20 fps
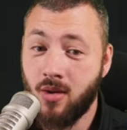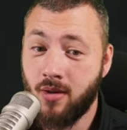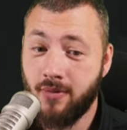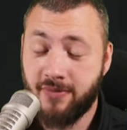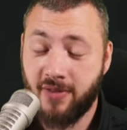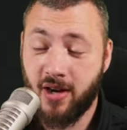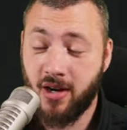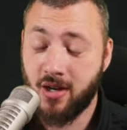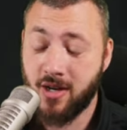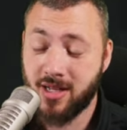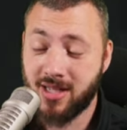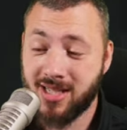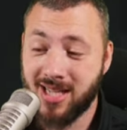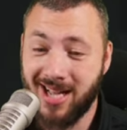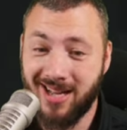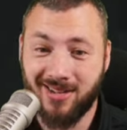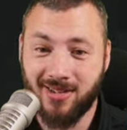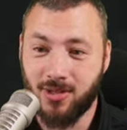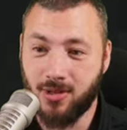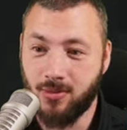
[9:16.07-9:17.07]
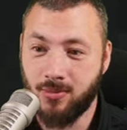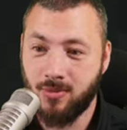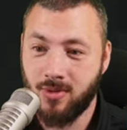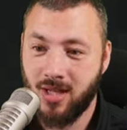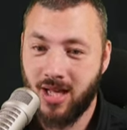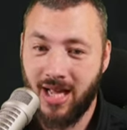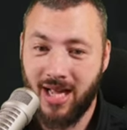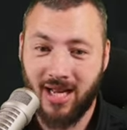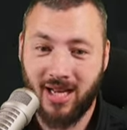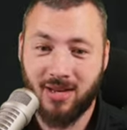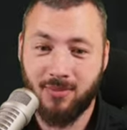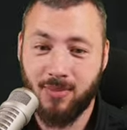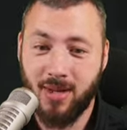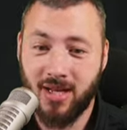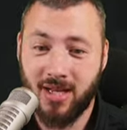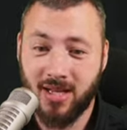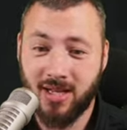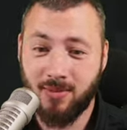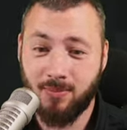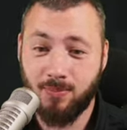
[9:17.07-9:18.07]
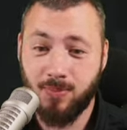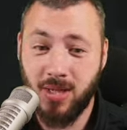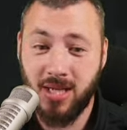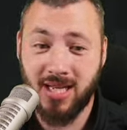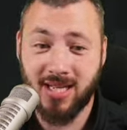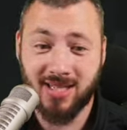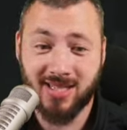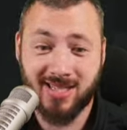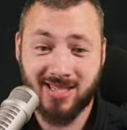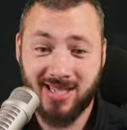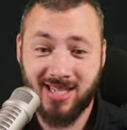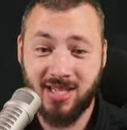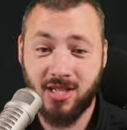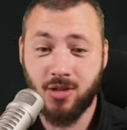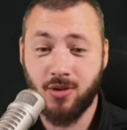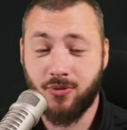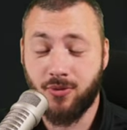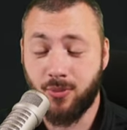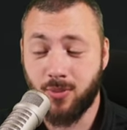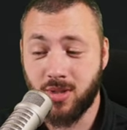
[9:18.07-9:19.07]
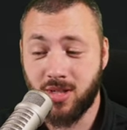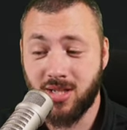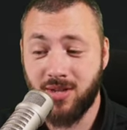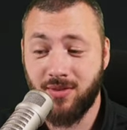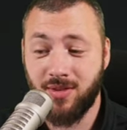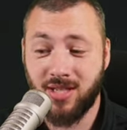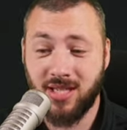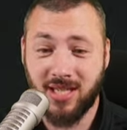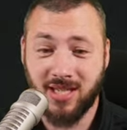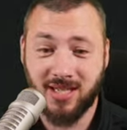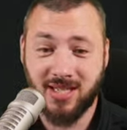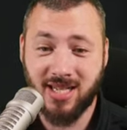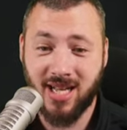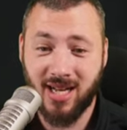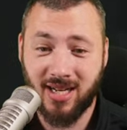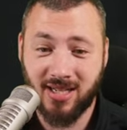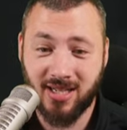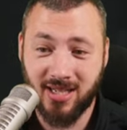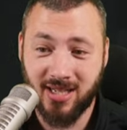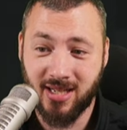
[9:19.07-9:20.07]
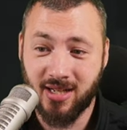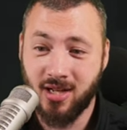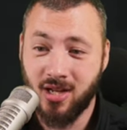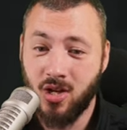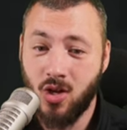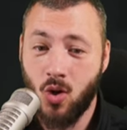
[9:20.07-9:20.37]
fire axe handle and can make it a B and C tier for motivity and technique,